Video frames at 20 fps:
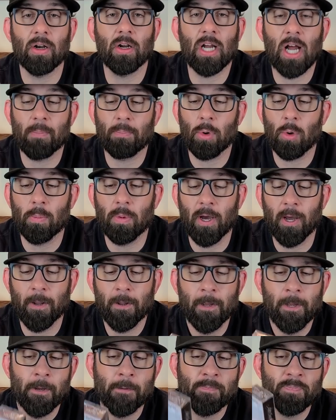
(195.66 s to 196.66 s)
a couple, but
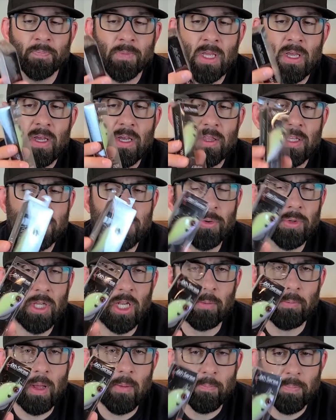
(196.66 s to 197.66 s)
these are a
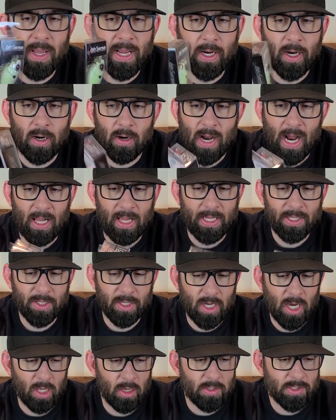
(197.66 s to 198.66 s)
little bit bigger. I like the
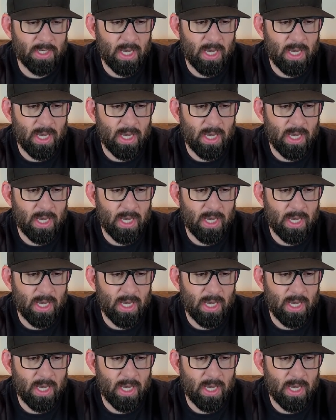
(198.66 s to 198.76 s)
colors